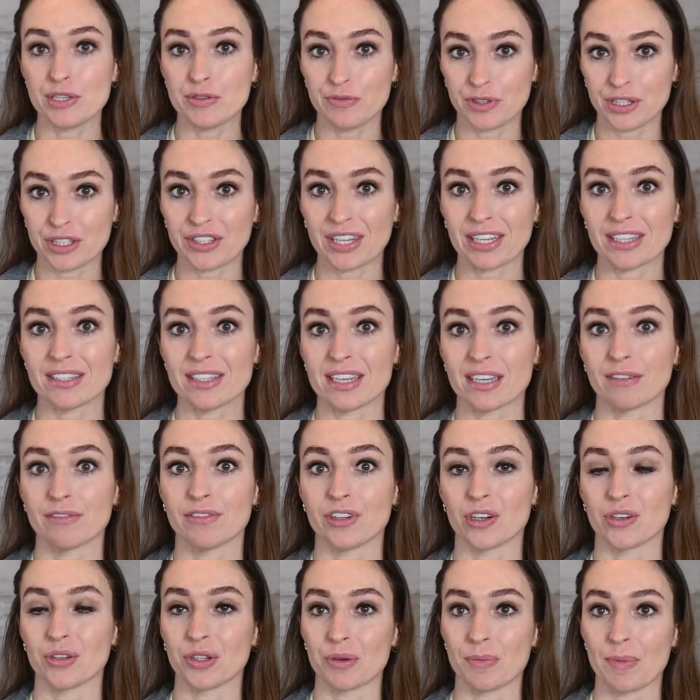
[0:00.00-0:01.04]
freelancing for
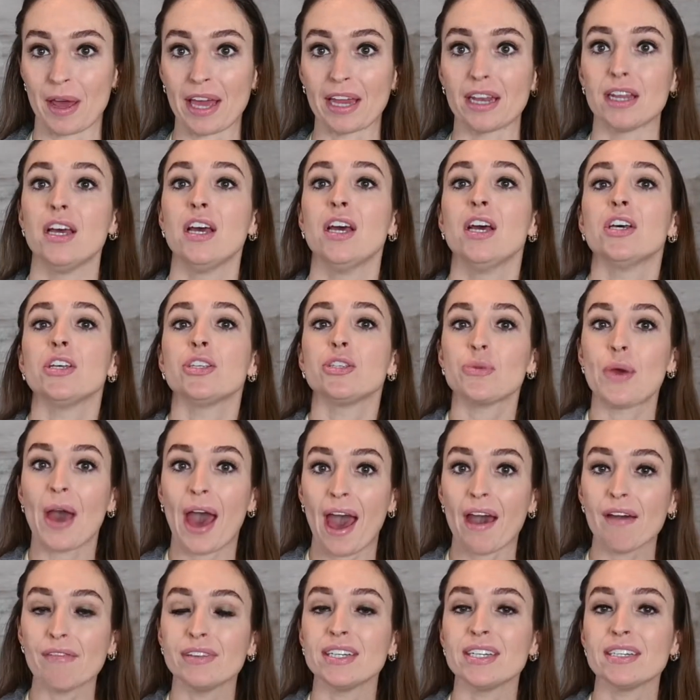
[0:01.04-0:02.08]
a little bit, so you
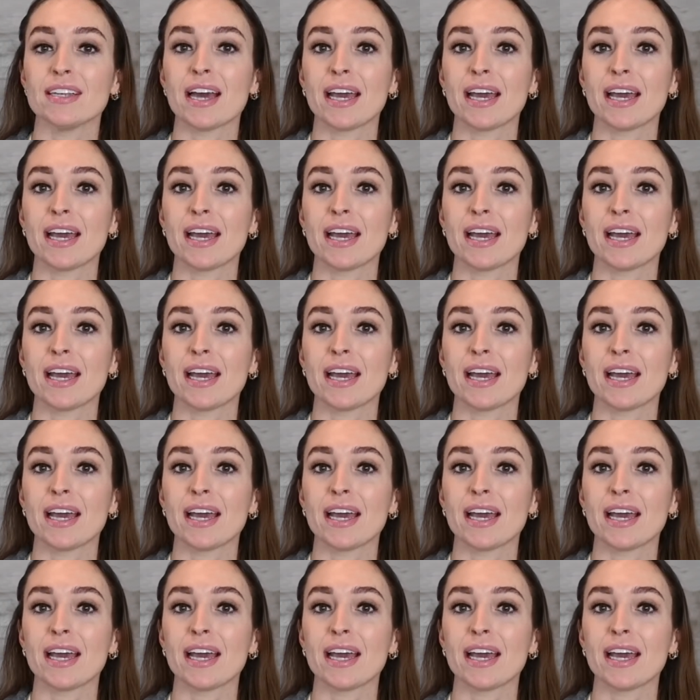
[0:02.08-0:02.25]
have an